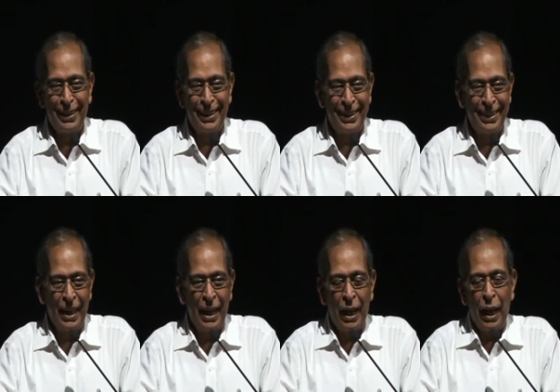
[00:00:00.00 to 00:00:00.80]
Uh,
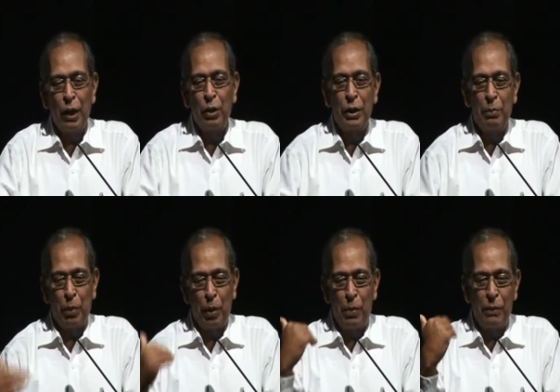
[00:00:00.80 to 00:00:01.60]
you know, the
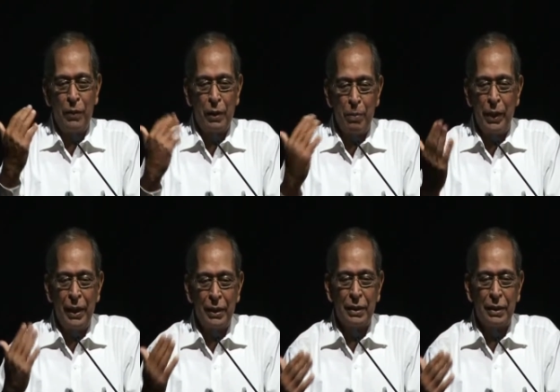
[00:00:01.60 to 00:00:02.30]
problem with me